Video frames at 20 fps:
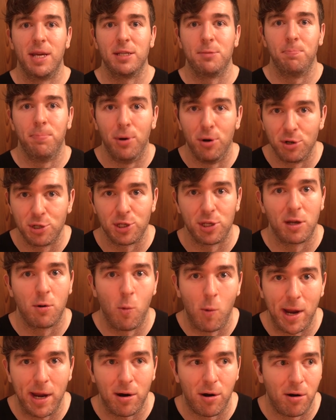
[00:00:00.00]
gets pushed like
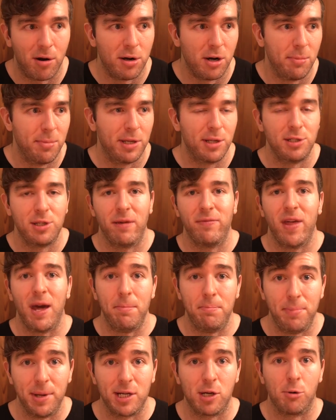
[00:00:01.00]
way harder because you have
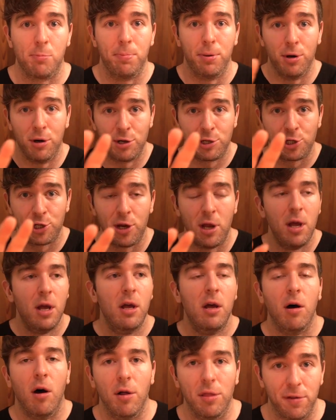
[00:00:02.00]
that bigger push
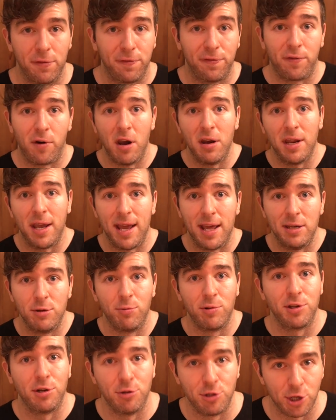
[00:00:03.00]
on the front end
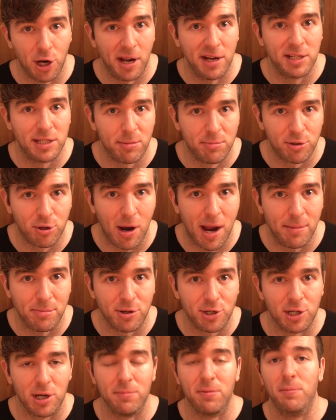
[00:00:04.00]
with your giant
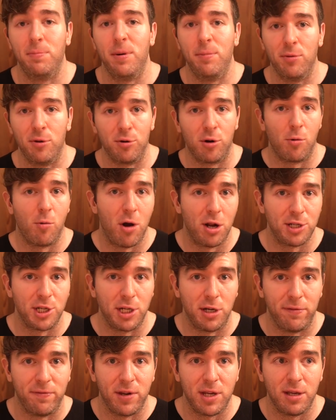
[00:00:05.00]
subscribership and people who are
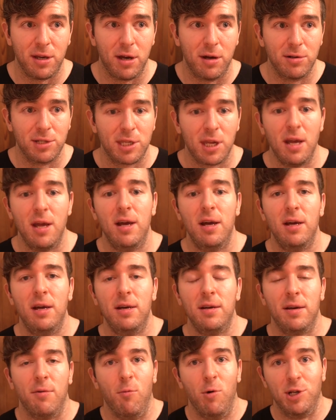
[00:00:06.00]
watching your videos
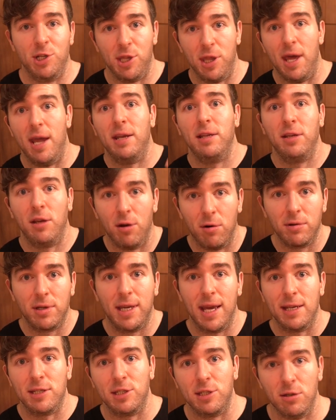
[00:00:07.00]
which then, you know,
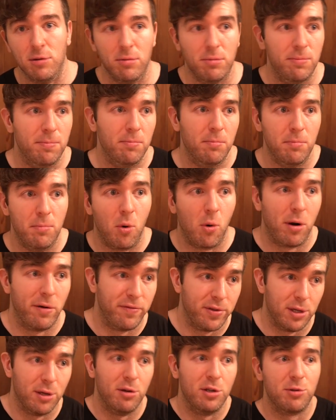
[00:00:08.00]
gets you more
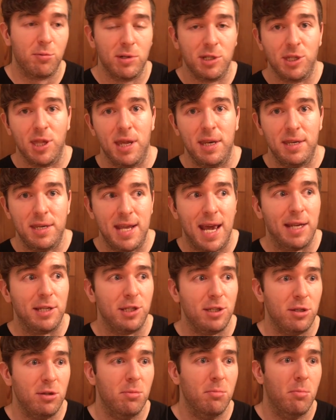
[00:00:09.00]
views, which then
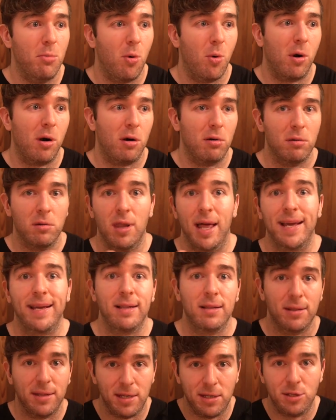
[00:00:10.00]
nets you more
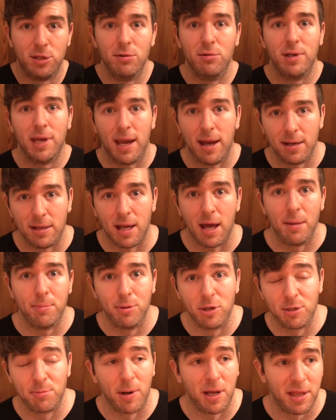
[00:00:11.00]
likely to get uh,
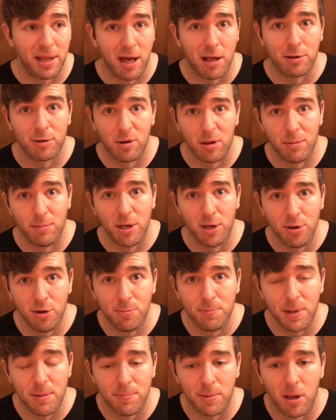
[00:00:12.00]
pushed by the algorithm to new
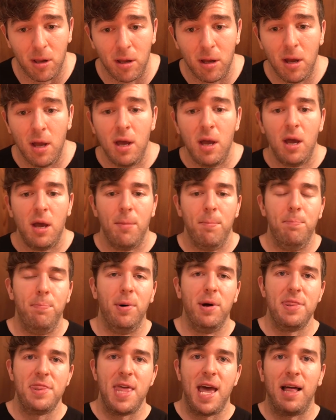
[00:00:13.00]
people.
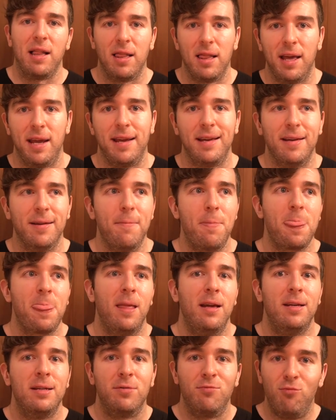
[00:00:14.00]
But that like
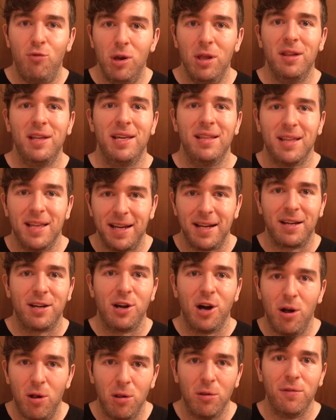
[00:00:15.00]
really like
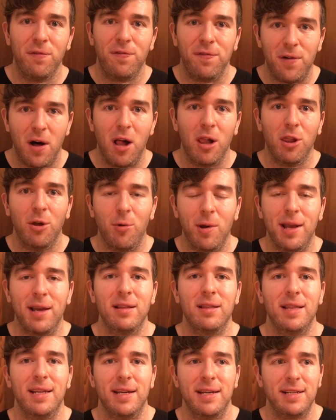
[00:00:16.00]
cult
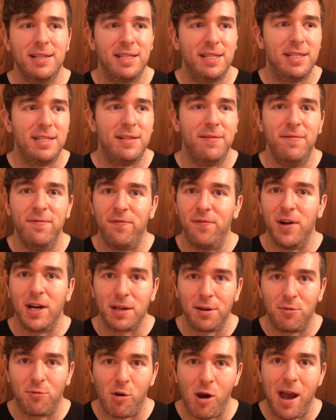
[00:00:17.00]
following, like
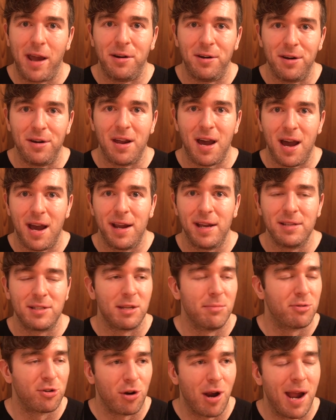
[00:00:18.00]
fucking ride or die
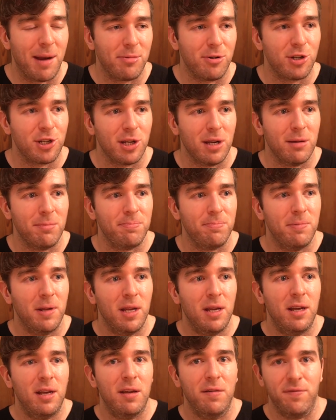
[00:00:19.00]
subscribership,
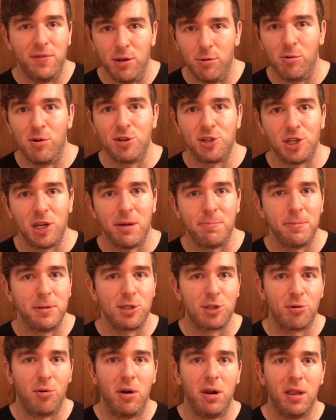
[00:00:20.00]
viewership,
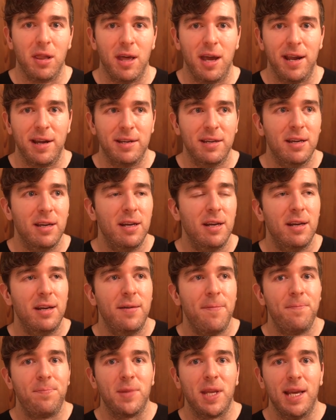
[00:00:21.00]
it's sort of like,
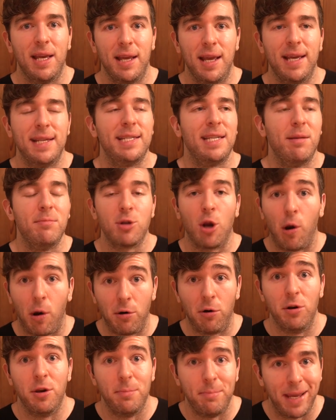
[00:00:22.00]
it, it, seems
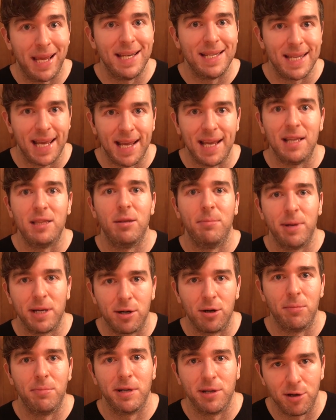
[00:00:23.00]
harder to maintain the
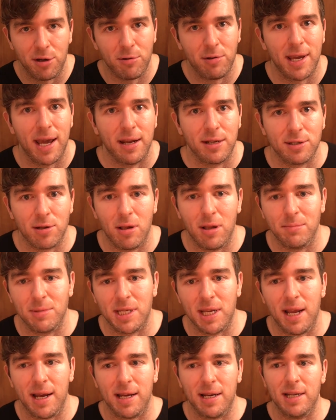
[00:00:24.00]
bigger and bigger you get is all I'm
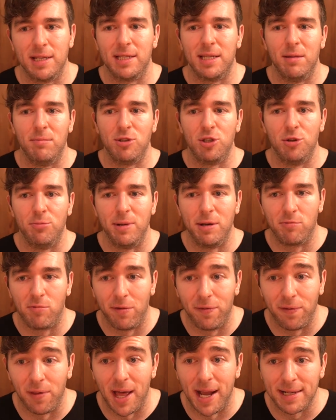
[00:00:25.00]
saying. And it seems to be
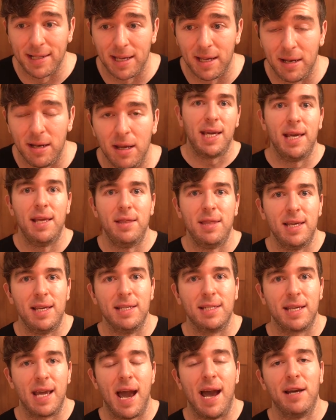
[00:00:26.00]
reflected in
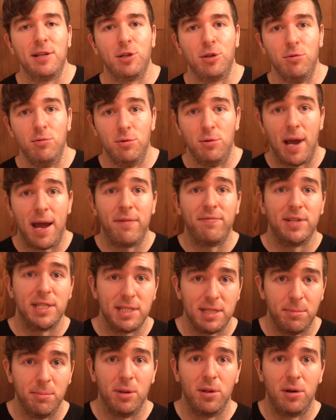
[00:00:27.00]
these guys who have
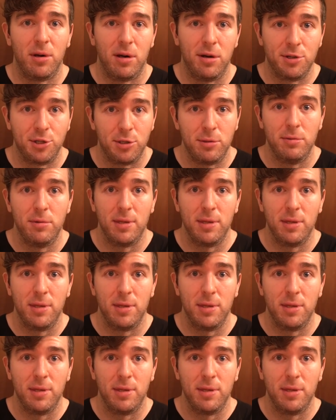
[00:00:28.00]
similar